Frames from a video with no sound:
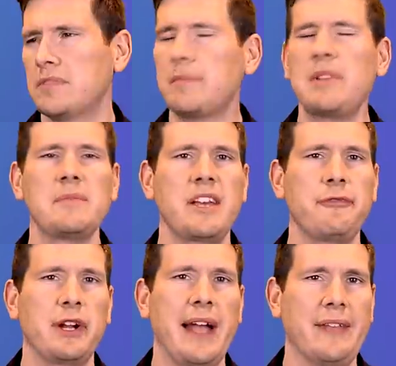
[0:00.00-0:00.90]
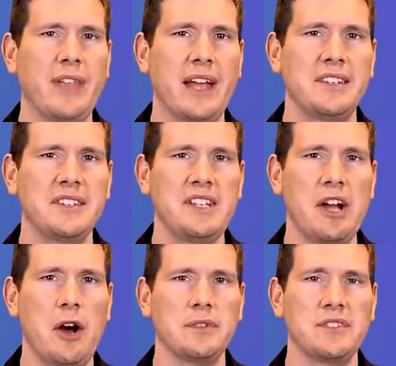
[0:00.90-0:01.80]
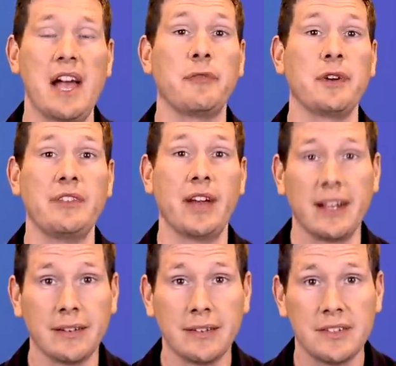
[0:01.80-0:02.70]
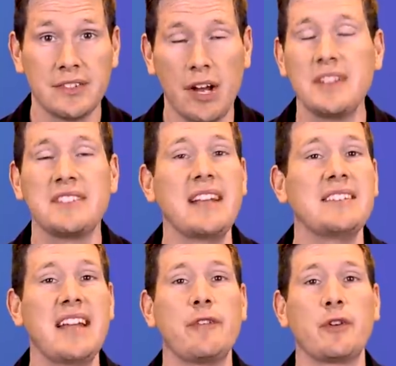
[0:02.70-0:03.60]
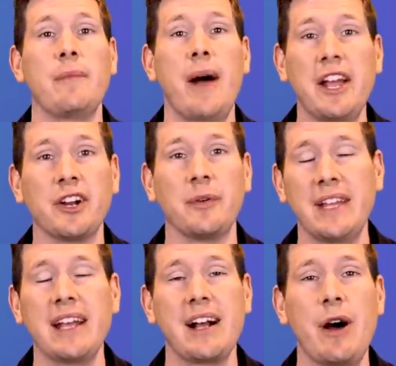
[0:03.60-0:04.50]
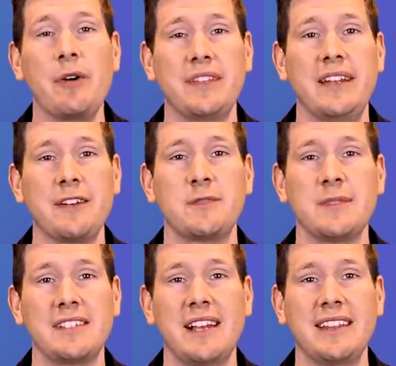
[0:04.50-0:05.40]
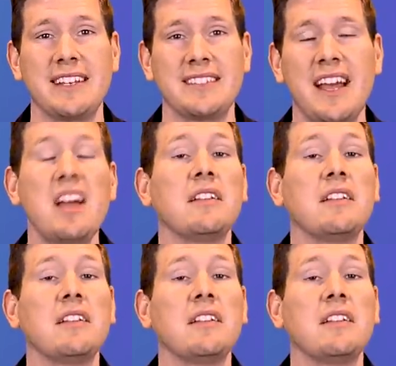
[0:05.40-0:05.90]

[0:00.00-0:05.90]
Sometimes I forget that Disney owns everything, so it's nice to have a reminder when they come out with announcements like this.